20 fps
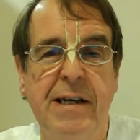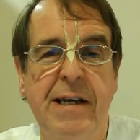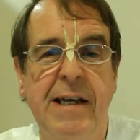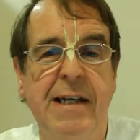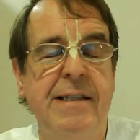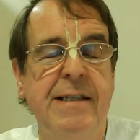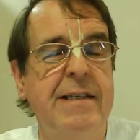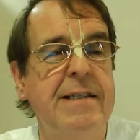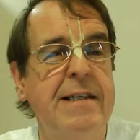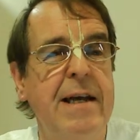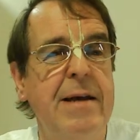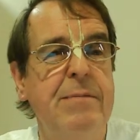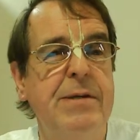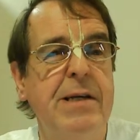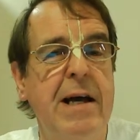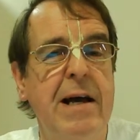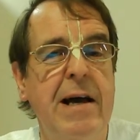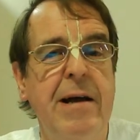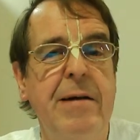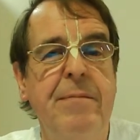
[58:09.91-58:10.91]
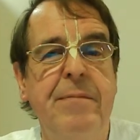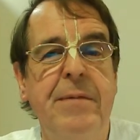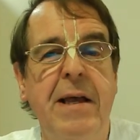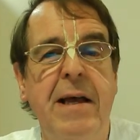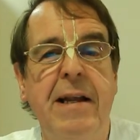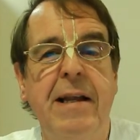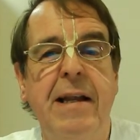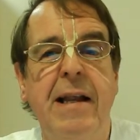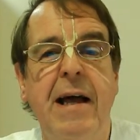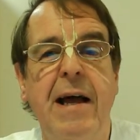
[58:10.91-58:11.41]
It's the same time,
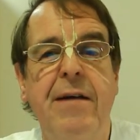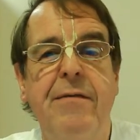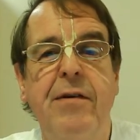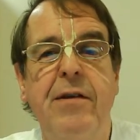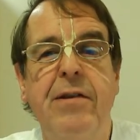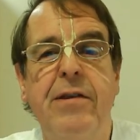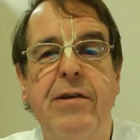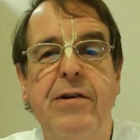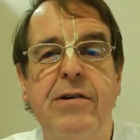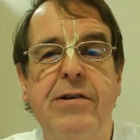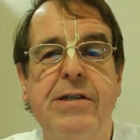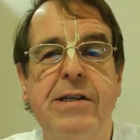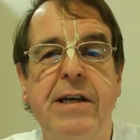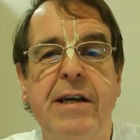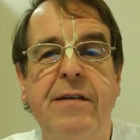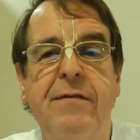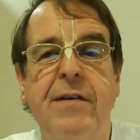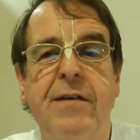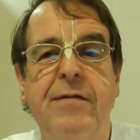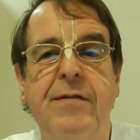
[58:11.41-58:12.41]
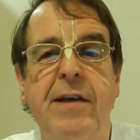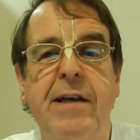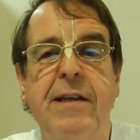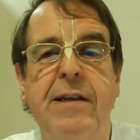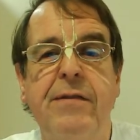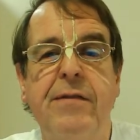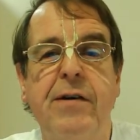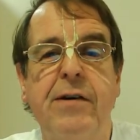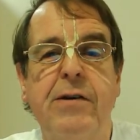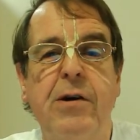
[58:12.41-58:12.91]
live on Thursday, 15th
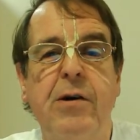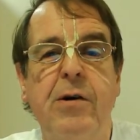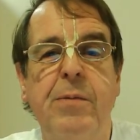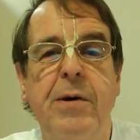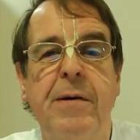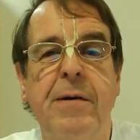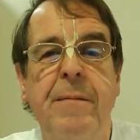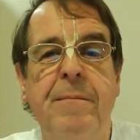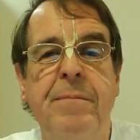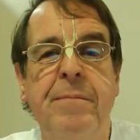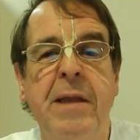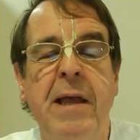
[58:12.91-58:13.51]
of October.